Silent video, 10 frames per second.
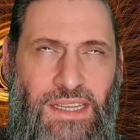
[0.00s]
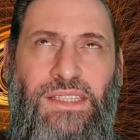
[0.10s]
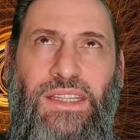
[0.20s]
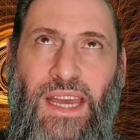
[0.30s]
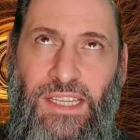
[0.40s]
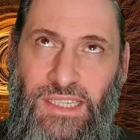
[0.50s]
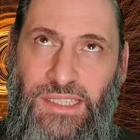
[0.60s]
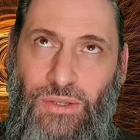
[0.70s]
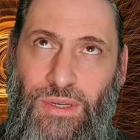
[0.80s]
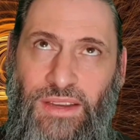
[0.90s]
sense. That's
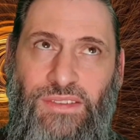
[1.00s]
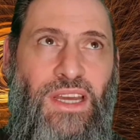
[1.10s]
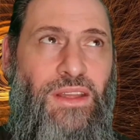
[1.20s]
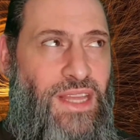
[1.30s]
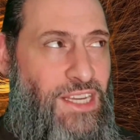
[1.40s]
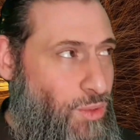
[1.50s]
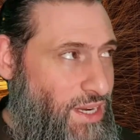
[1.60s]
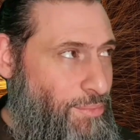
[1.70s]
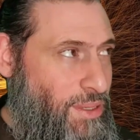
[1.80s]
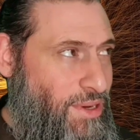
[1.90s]
his new lifestyle. That's
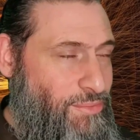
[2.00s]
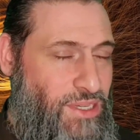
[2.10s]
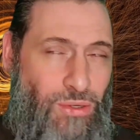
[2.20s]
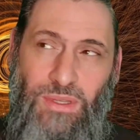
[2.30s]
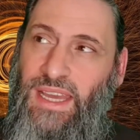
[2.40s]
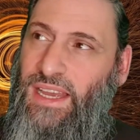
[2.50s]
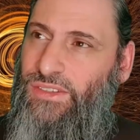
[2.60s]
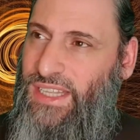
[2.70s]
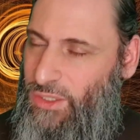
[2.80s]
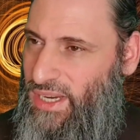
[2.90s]
why people haven't been calling the
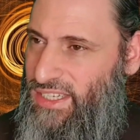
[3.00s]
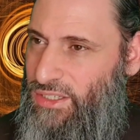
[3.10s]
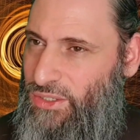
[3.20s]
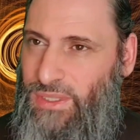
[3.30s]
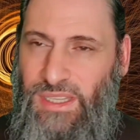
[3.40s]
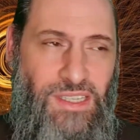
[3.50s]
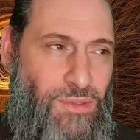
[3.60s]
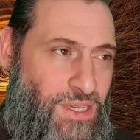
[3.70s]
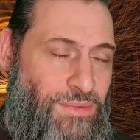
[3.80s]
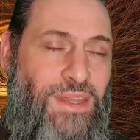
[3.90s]
house. That's why he's not doing
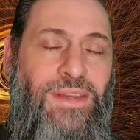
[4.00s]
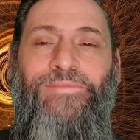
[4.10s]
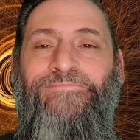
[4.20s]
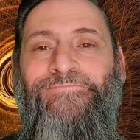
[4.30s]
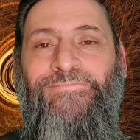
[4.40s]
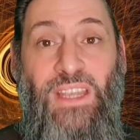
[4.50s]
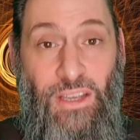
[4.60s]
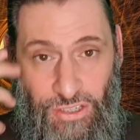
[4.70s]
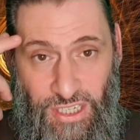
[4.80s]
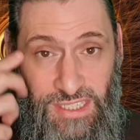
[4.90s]
this. That's why.
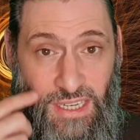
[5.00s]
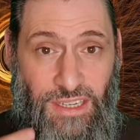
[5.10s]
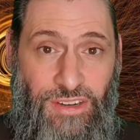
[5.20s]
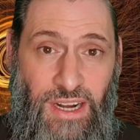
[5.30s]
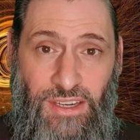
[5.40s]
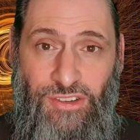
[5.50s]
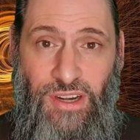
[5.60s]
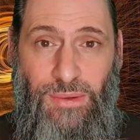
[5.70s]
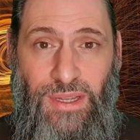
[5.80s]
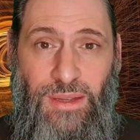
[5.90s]
She started crying
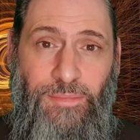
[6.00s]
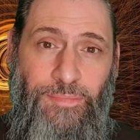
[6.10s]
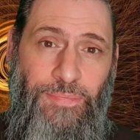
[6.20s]
straight away.